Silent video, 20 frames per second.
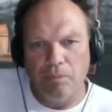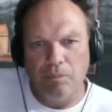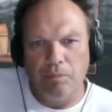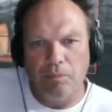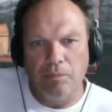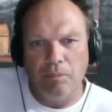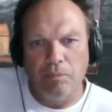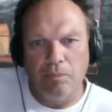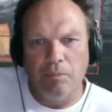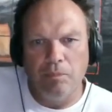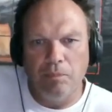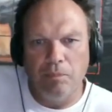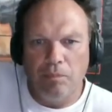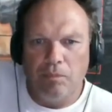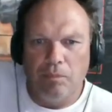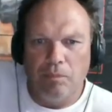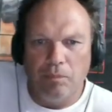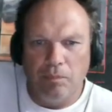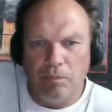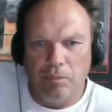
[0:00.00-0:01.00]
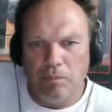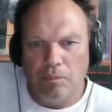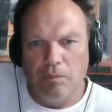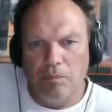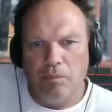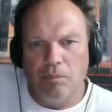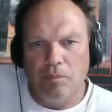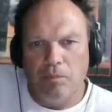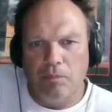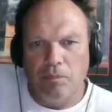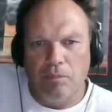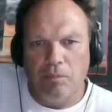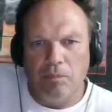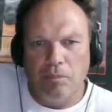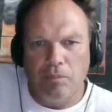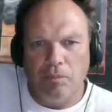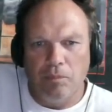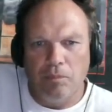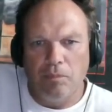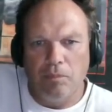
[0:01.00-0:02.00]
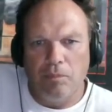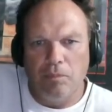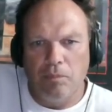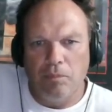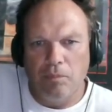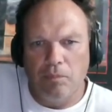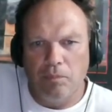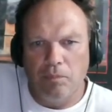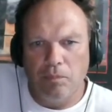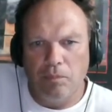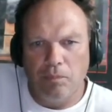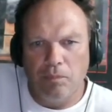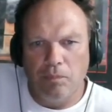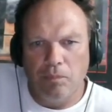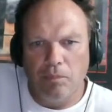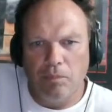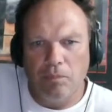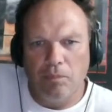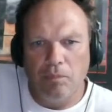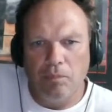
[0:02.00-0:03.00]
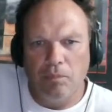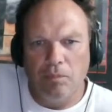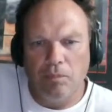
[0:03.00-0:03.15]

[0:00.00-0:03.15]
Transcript: No words are spoken by the person on screen.